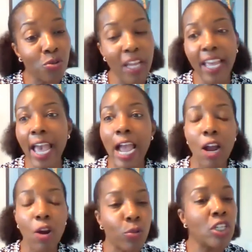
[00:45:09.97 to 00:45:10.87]
like how
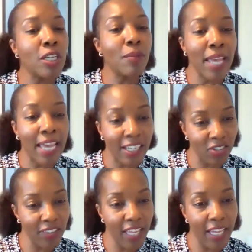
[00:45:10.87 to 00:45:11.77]
are we going to
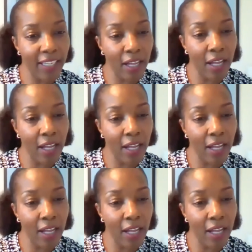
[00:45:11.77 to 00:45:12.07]
manage that?